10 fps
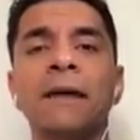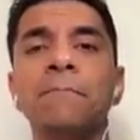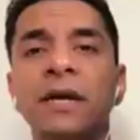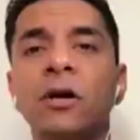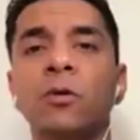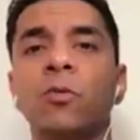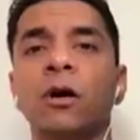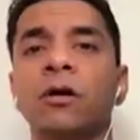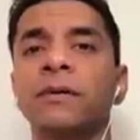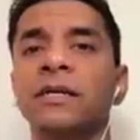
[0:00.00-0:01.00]
I'm big on
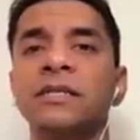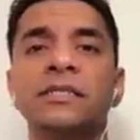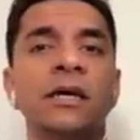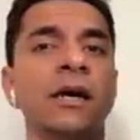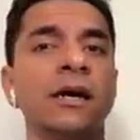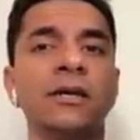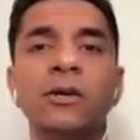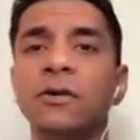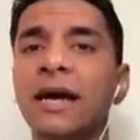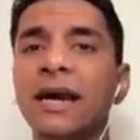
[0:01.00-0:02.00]
water because,
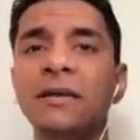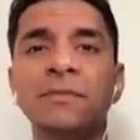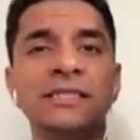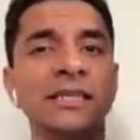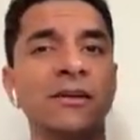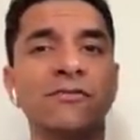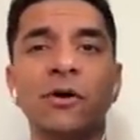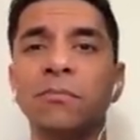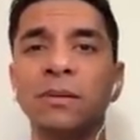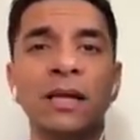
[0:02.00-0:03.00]
you know, 90% of
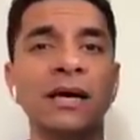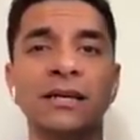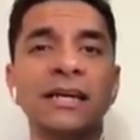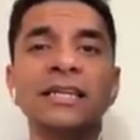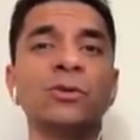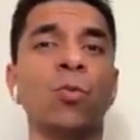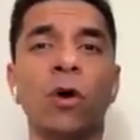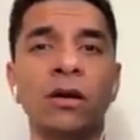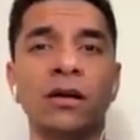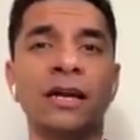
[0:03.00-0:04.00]
your blood is water.